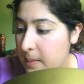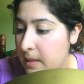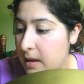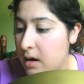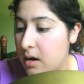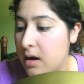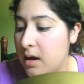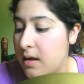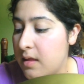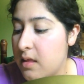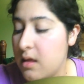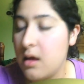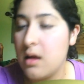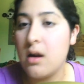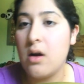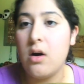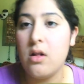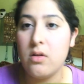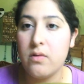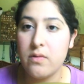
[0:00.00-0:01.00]
Alright, and
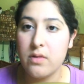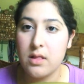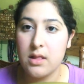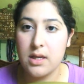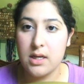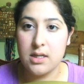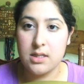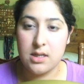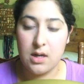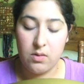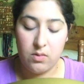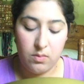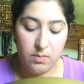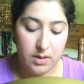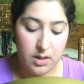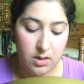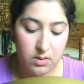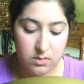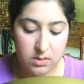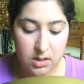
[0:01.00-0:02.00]
then all over the lids I will
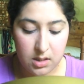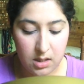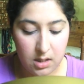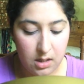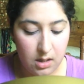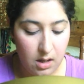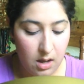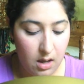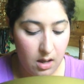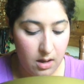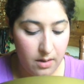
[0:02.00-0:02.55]
be using